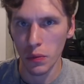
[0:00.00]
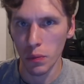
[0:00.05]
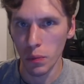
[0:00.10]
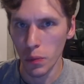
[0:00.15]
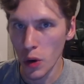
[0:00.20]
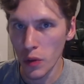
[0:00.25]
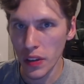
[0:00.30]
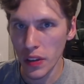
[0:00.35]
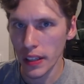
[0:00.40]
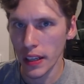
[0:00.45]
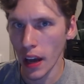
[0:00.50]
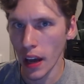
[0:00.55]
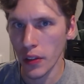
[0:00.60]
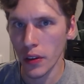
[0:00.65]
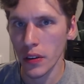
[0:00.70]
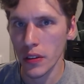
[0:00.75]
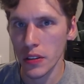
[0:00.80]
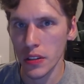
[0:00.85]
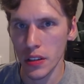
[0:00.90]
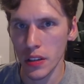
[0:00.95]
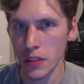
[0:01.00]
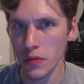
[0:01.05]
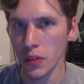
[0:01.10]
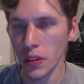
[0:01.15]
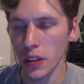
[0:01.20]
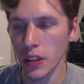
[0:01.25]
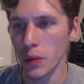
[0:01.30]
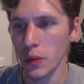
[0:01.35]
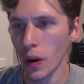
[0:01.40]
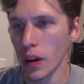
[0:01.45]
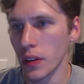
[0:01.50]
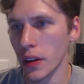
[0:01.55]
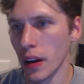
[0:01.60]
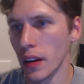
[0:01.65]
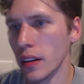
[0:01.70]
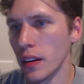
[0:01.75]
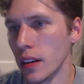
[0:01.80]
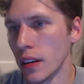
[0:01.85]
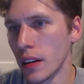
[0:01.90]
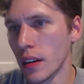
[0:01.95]
movie together is, is really well done.
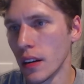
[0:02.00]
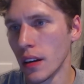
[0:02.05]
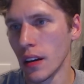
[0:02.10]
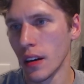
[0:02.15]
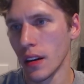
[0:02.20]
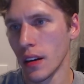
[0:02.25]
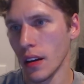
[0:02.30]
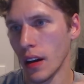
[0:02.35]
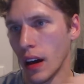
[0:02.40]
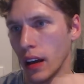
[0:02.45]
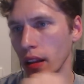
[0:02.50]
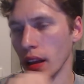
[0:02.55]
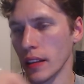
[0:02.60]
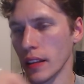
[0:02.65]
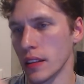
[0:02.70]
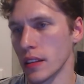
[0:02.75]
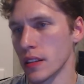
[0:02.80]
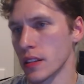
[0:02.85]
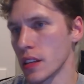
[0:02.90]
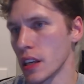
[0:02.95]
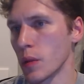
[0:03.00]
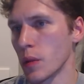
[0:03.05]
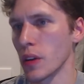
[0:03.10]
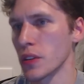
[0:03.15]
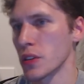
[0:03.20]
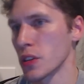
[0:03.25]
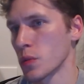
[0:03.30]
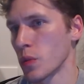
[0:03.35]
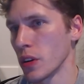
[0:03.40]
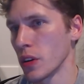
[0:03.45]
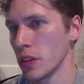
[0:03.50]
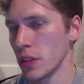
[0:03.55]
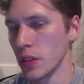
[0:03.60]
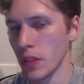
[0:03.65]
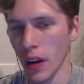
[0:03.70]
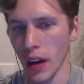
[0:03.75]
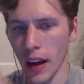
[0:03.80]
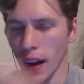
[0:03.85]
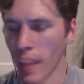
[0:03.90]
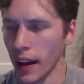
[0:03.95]
I like the sequences where you,
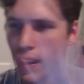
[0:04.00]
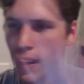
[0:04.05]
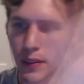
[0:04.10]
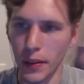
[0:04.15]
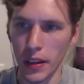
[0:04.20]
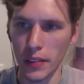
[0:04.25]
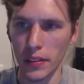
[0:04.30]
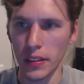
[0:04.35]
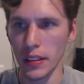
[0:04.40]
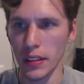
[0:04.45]
ah, uh, whatever.